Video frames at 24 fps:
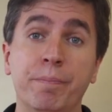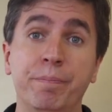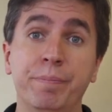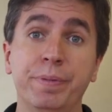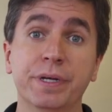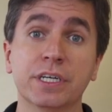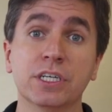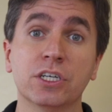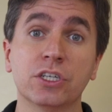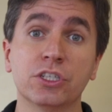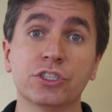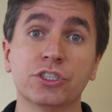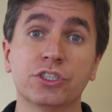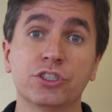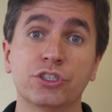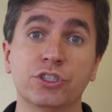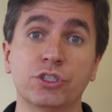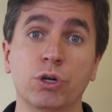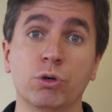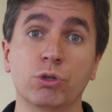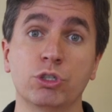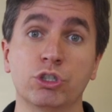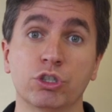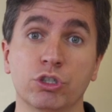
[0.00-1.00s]
Build
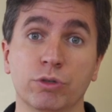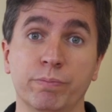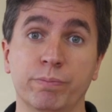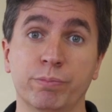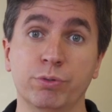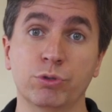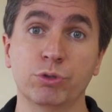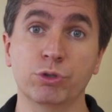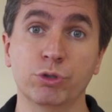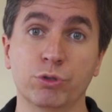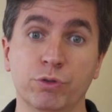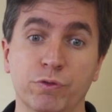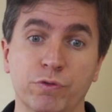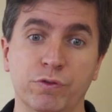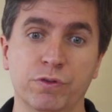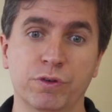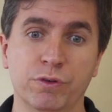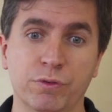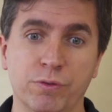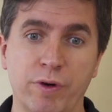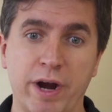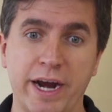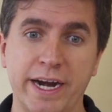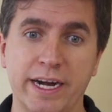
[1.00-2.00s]
social proof,
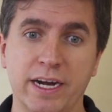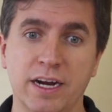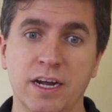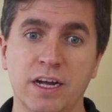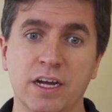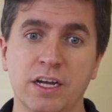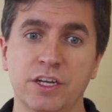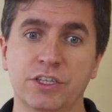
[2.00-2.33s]
right?